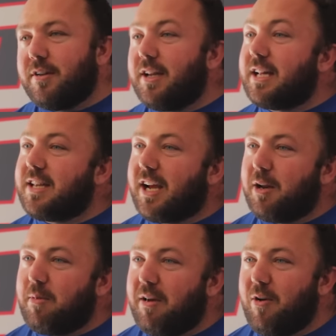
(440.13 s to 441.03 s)
that's not
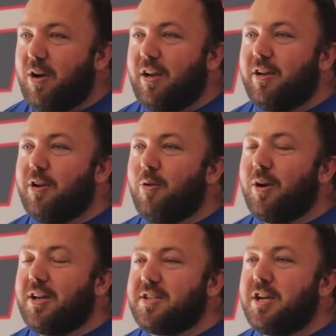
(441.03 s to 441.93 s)
going to be a very good
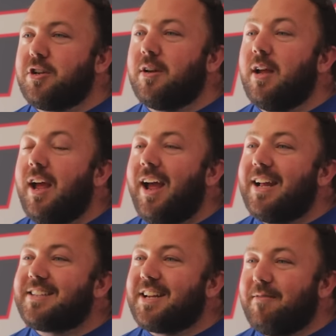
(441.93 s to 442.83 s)
organization
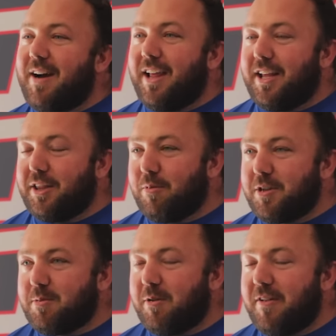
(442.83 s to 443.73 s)
and it's going to violate the
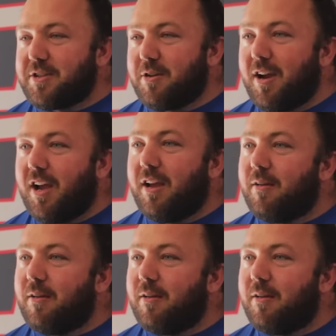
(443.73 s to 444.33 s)
principle of SRA.